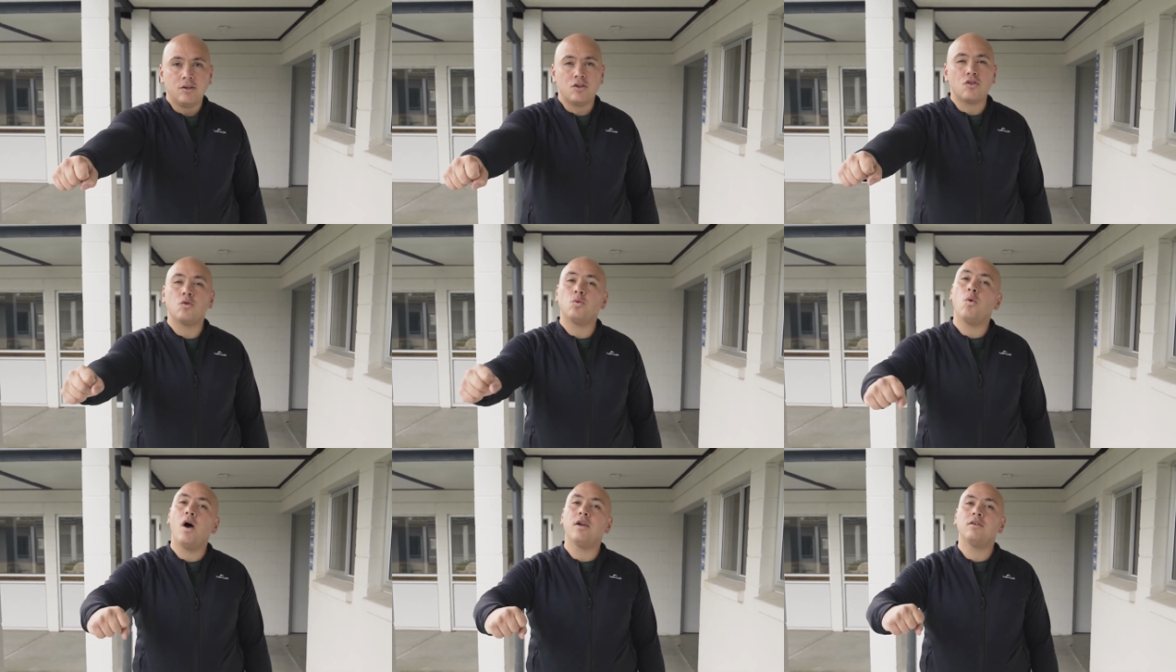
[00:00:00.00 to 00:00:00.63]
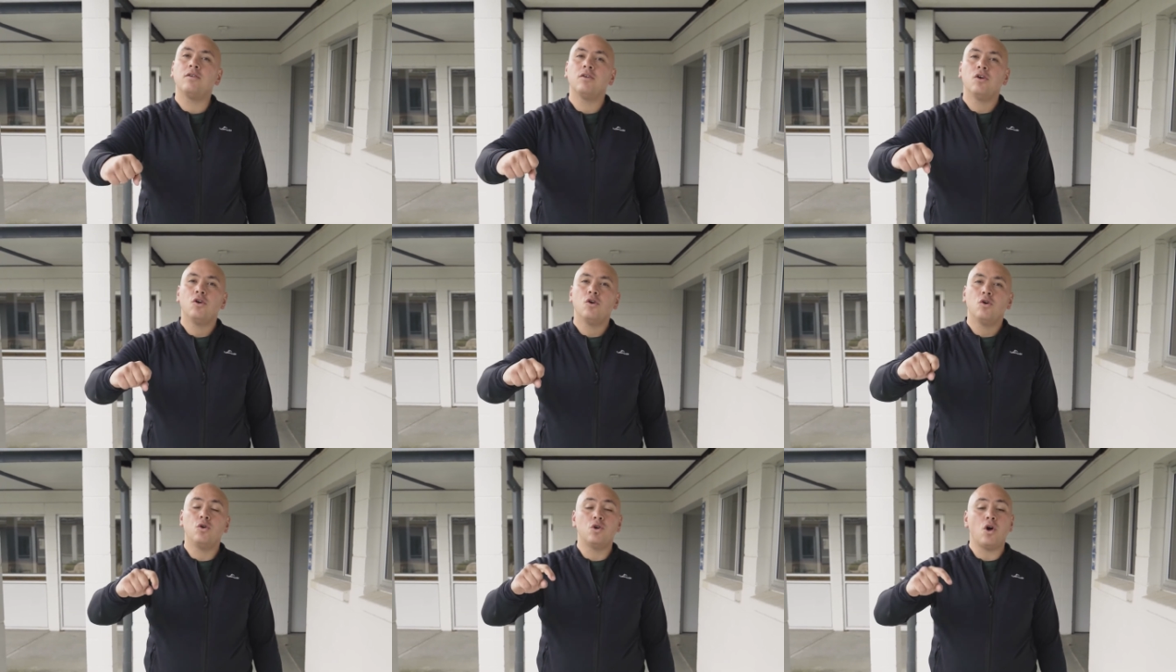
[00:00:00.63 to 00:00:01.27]
to the one
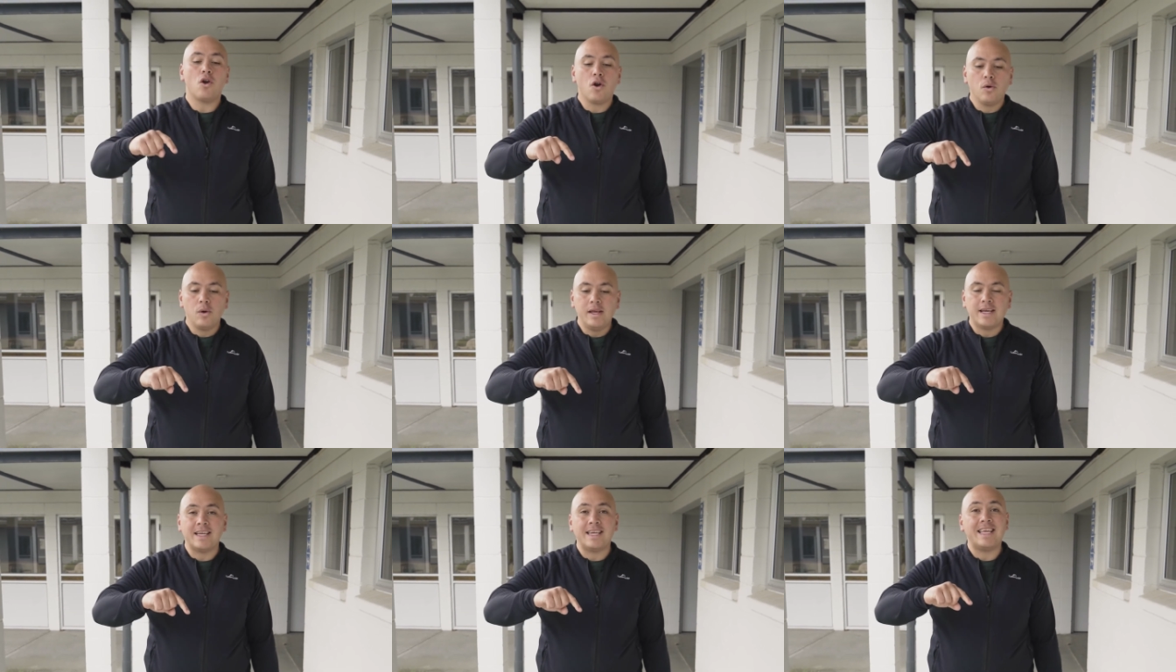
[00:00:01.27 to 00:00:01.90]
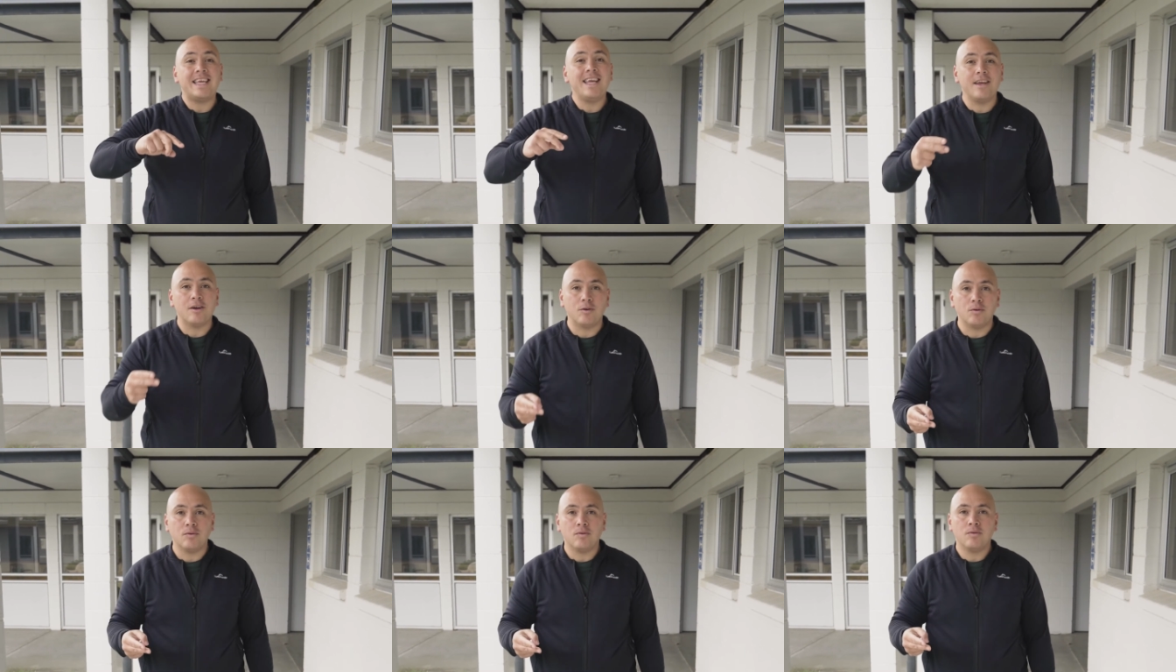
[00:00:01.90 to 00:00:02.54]
who not only can
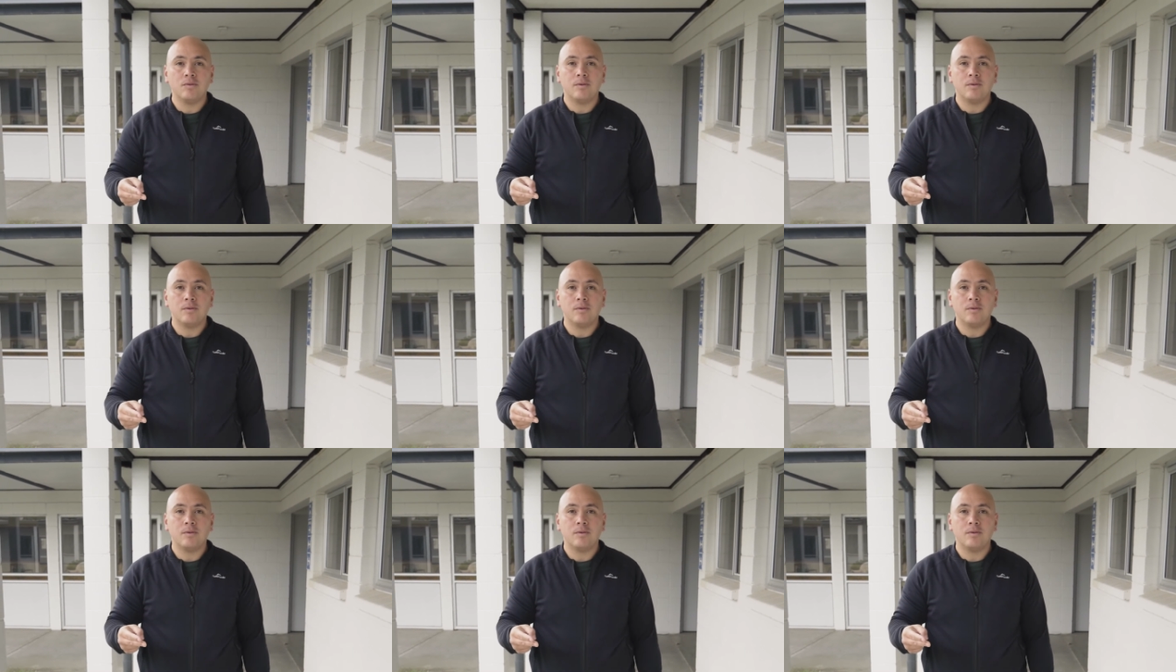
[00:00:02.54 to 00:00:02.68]
heal,